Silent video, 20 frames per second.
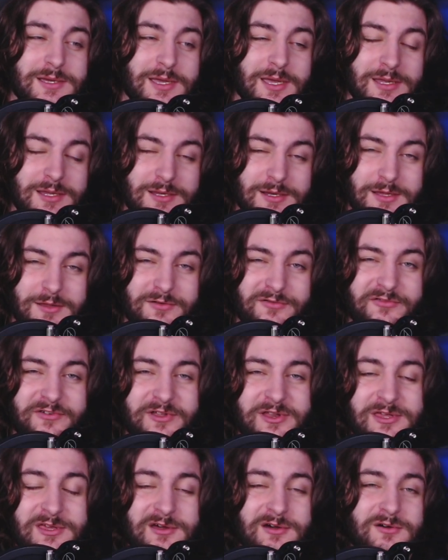in another
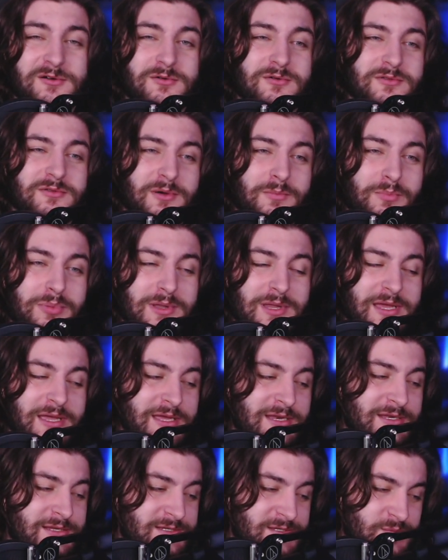video. The
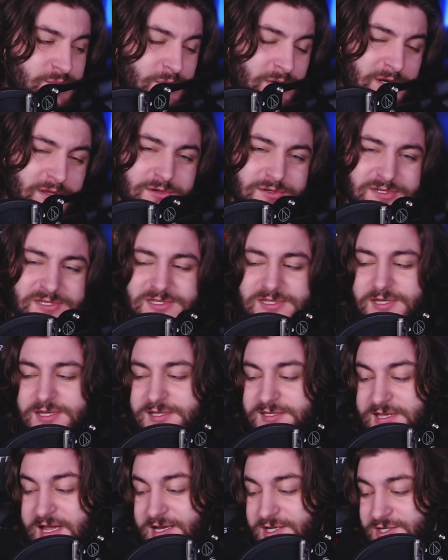blade is one of those
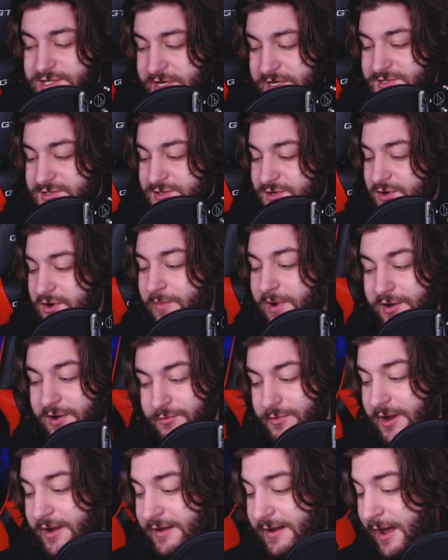things. Actually, I can talk about
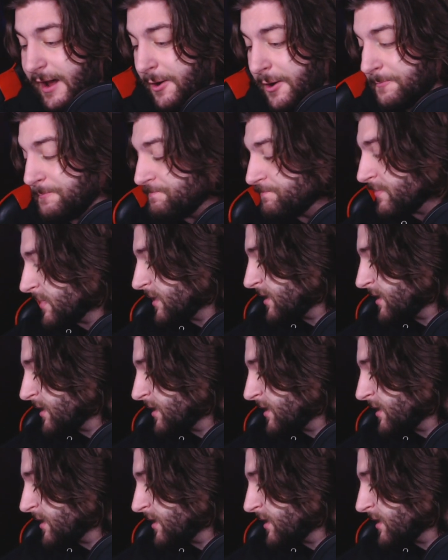it right now.